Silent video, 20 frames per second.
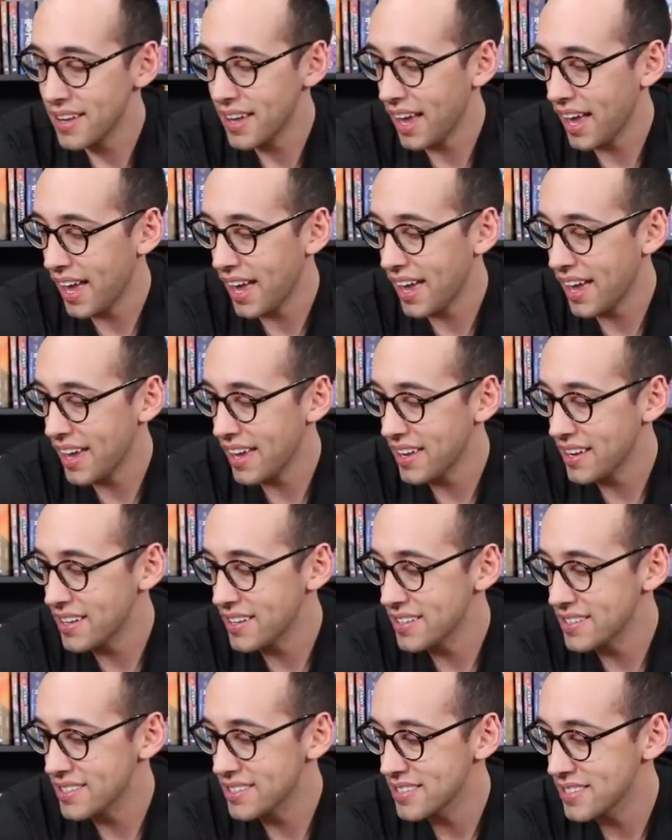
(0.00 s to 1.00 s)

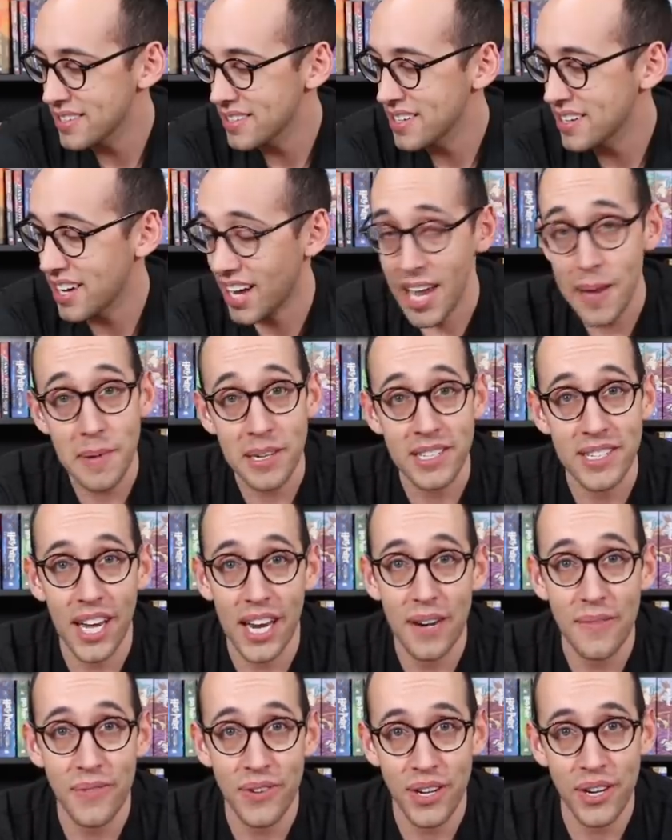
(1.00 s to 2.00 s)
and I'm
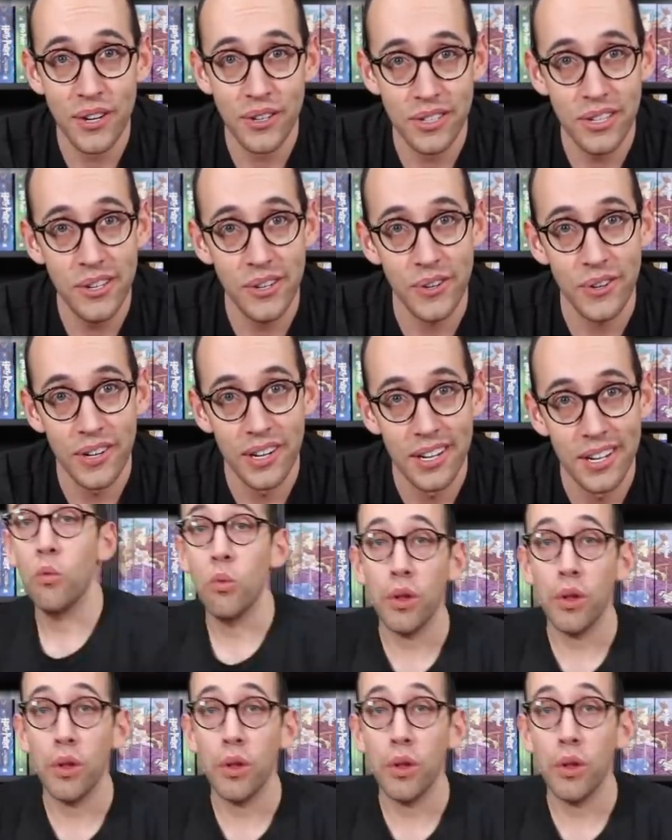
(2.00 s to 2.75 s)
excited for year two.